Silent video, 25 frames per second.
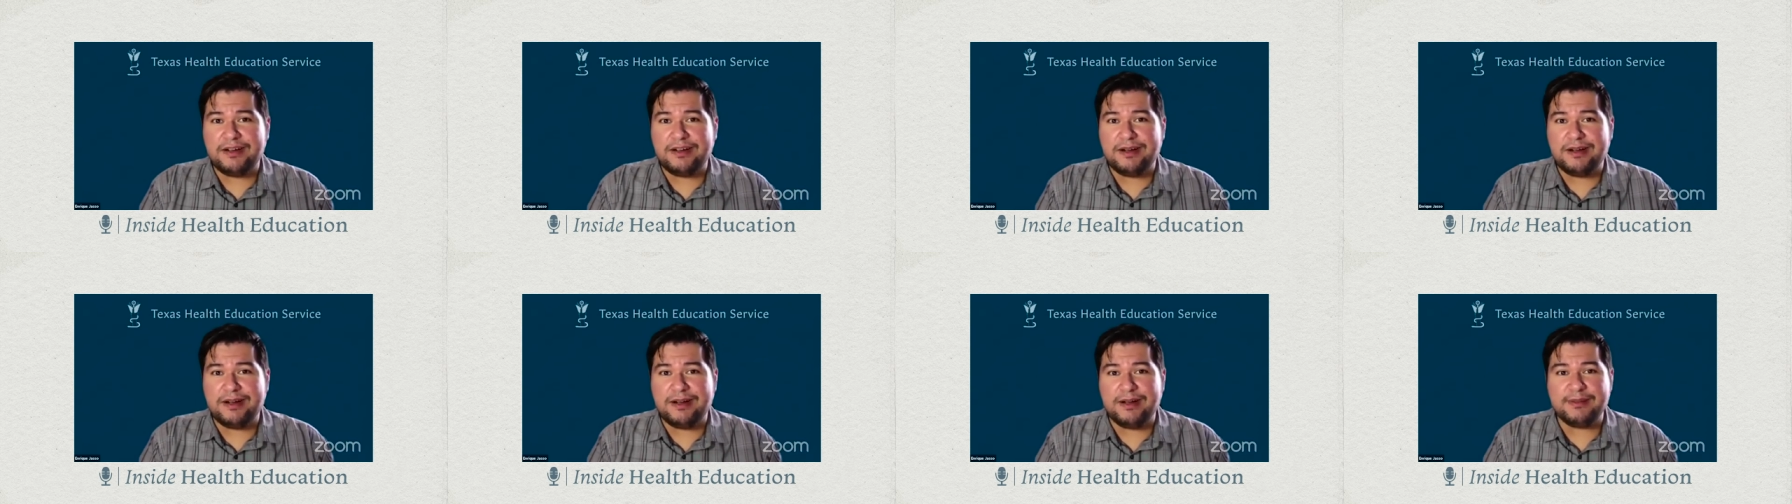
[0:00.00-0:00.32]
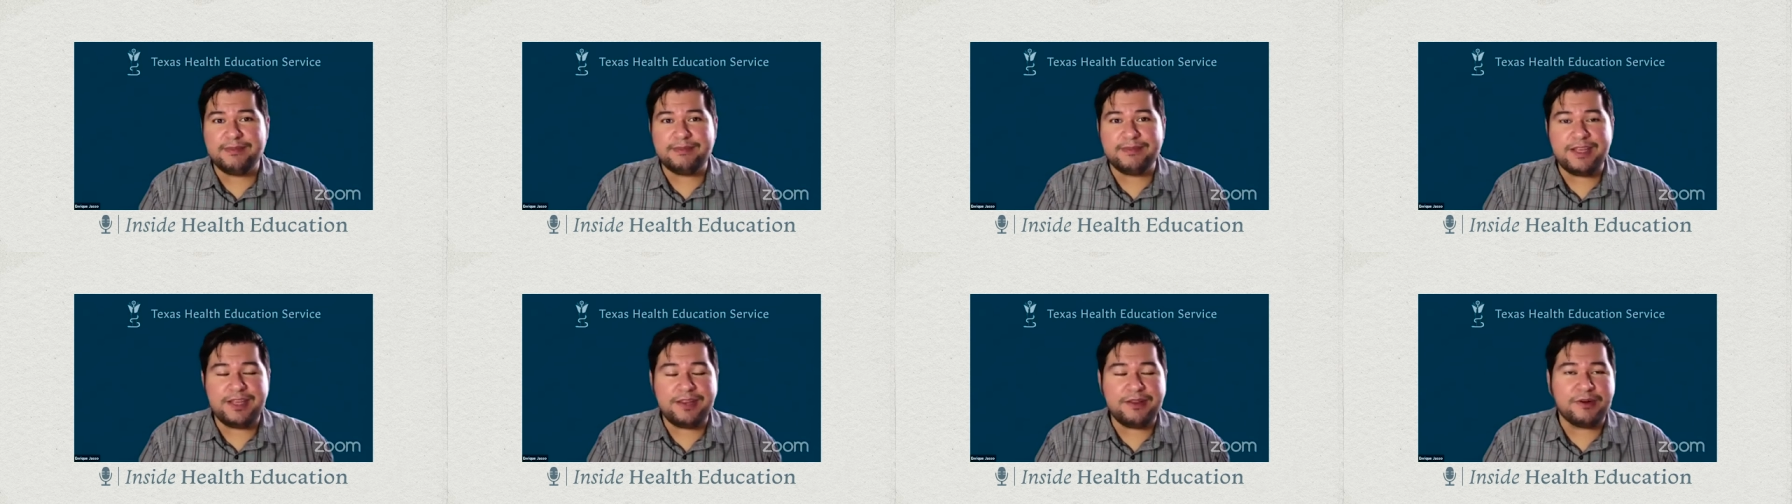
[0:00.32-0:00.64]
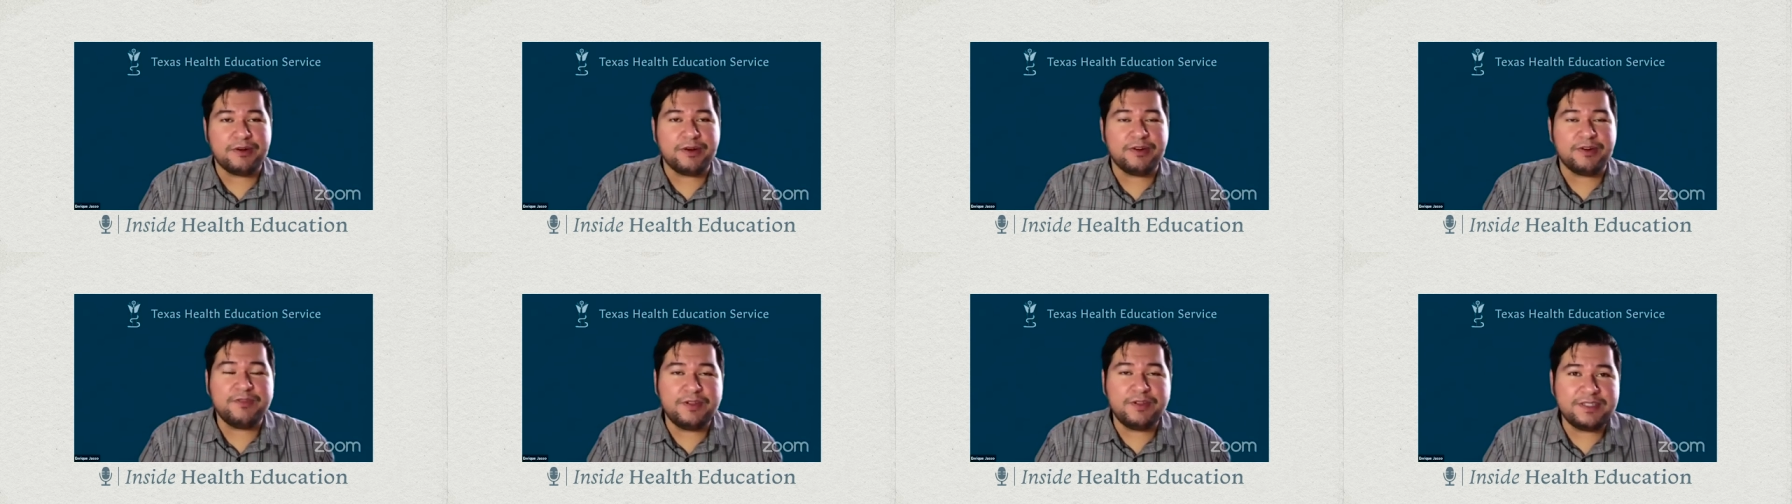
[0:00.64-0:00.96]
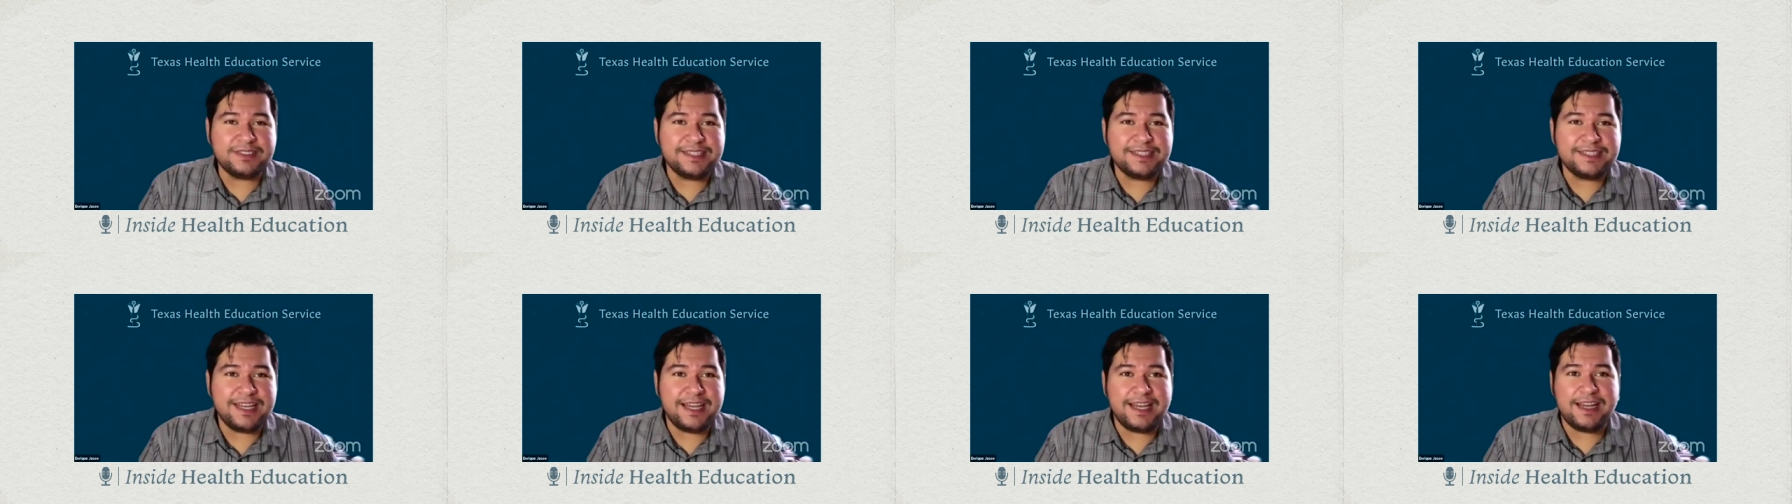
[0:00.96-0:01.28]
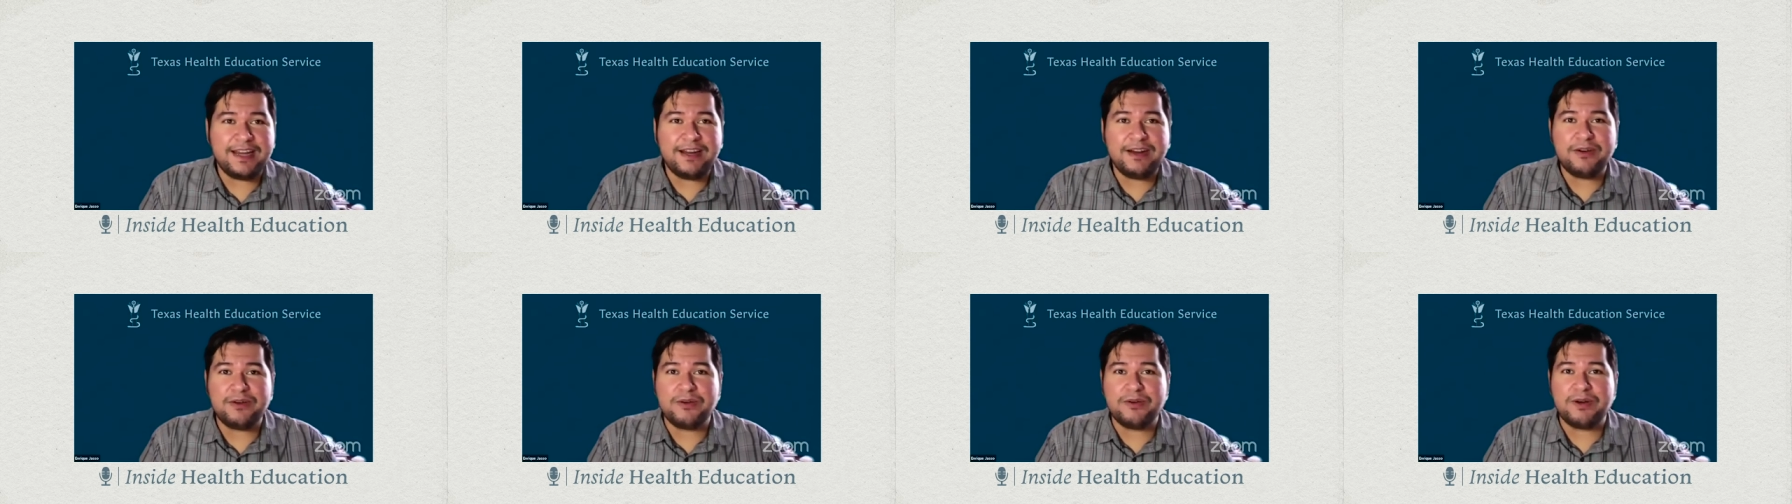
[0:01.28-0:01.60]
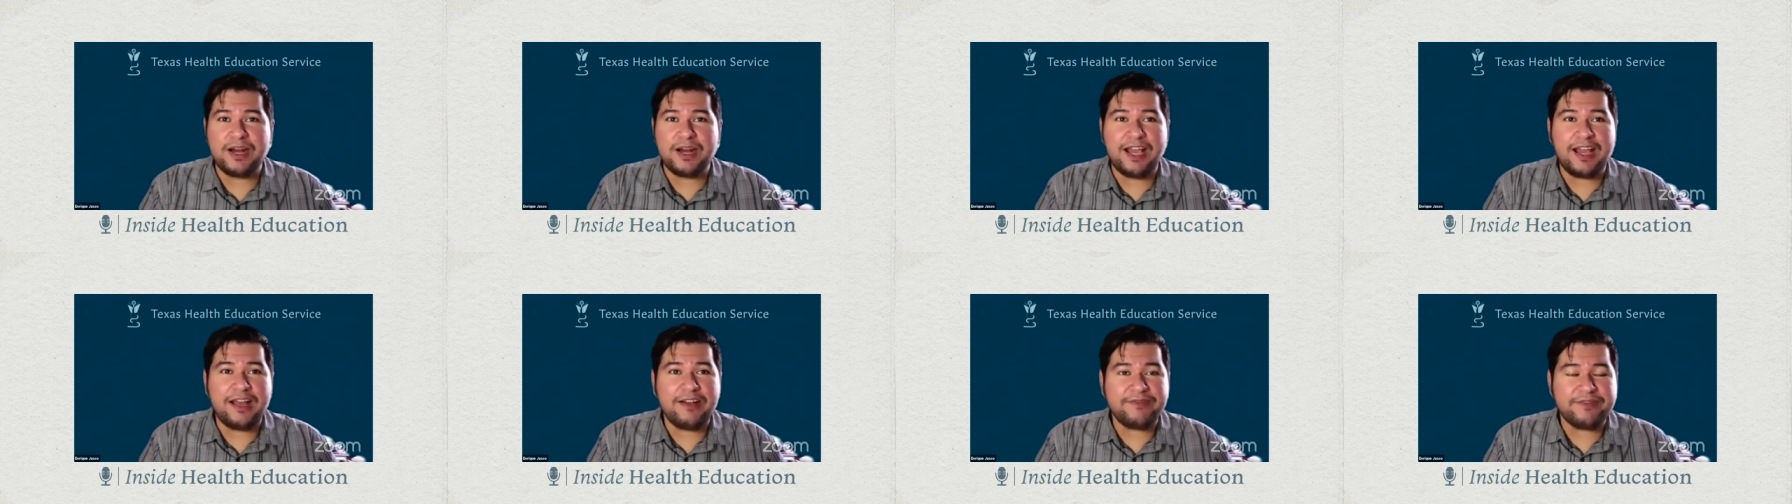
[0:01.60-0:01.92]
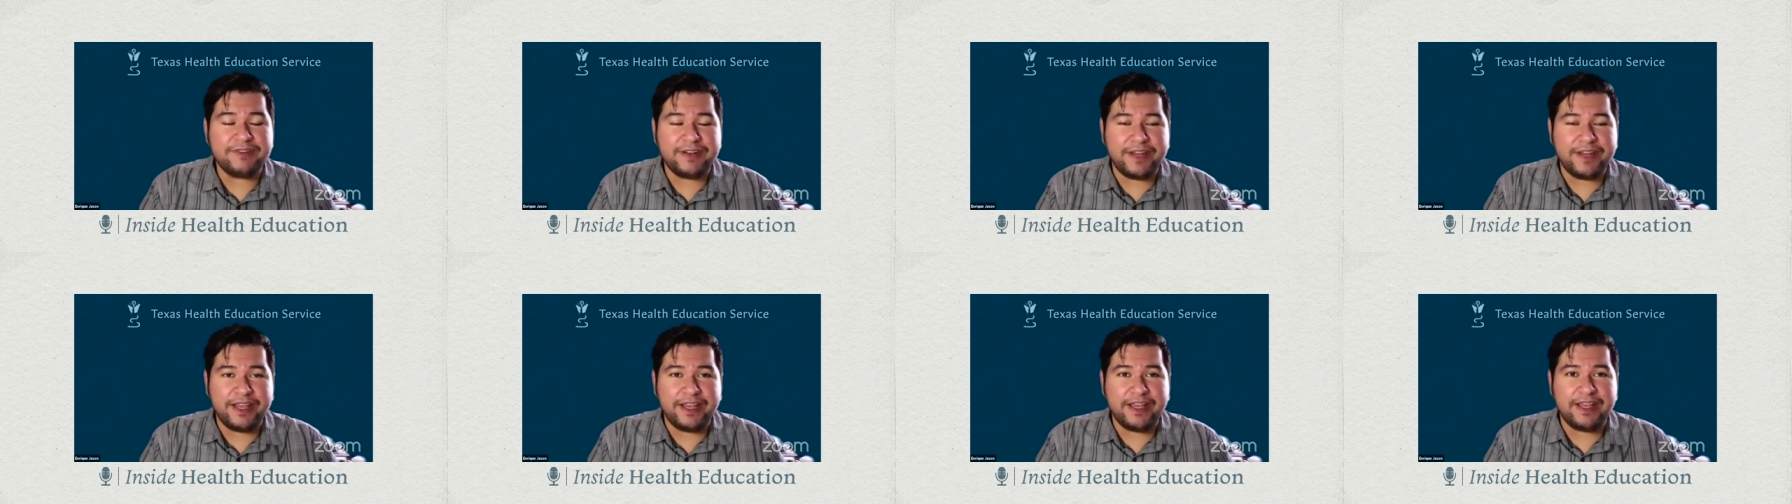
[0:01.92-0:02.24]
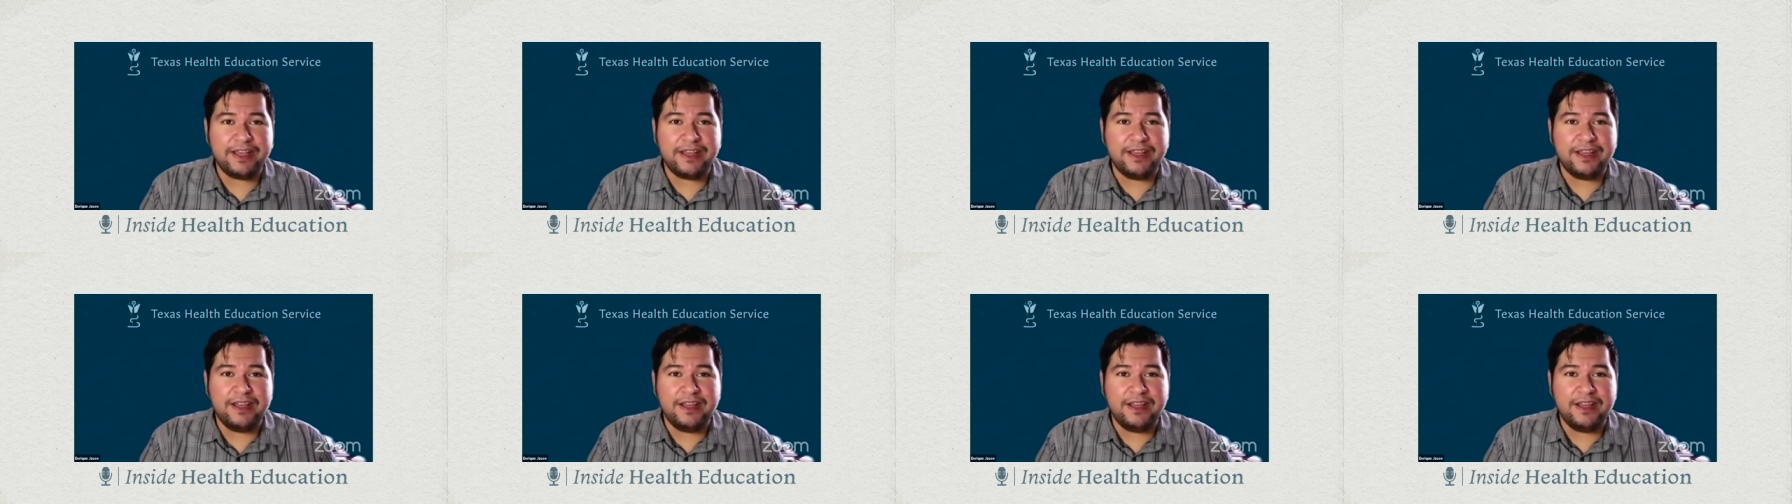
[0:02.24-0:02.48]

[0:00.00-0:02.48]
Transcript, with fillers: uh, either a full day or half day